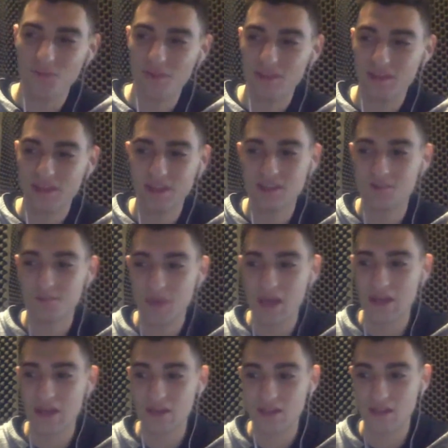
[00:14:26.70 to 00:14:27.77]
he's
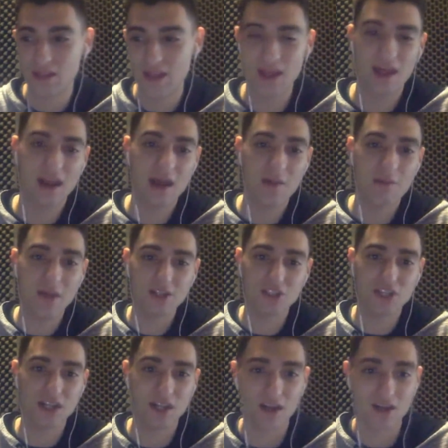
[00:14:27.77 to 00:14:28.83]
been, and I
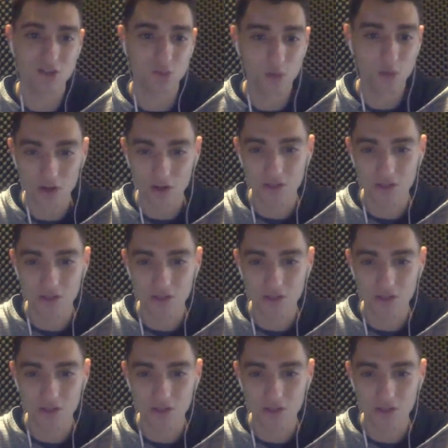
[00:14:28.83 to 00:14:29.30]
mentioned it on Twitter,